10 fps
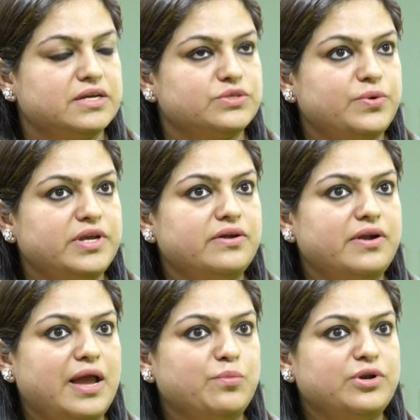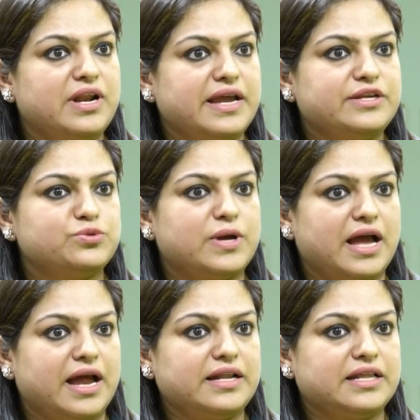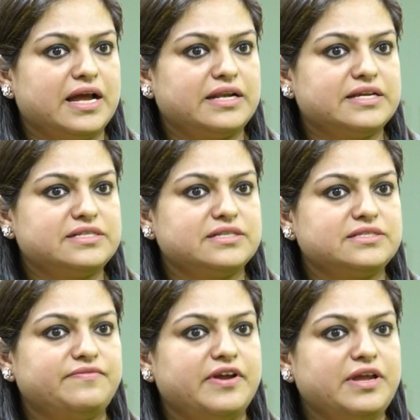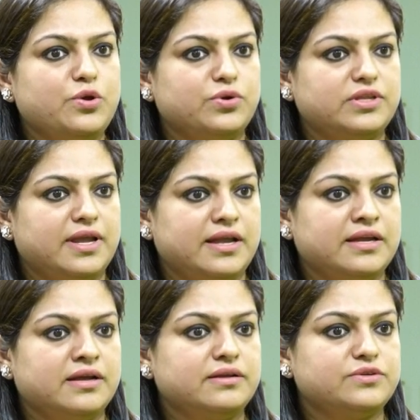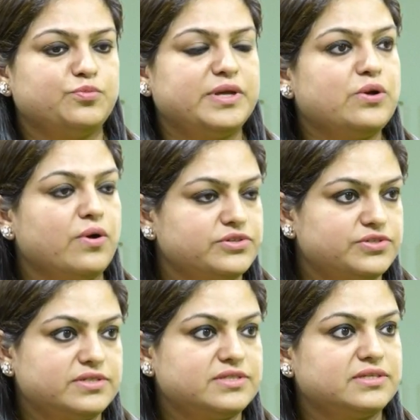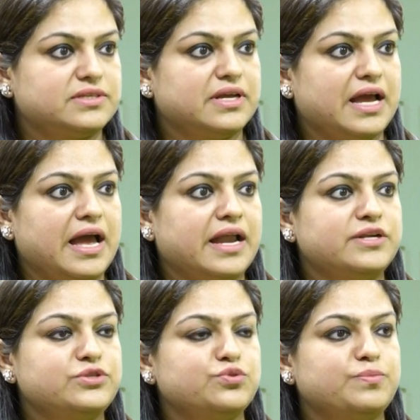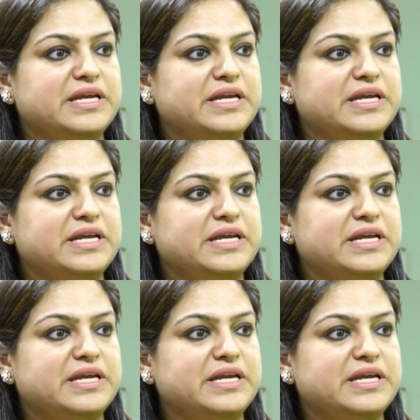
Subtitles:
So here I would like to add that it's a very good thing to be conscious and to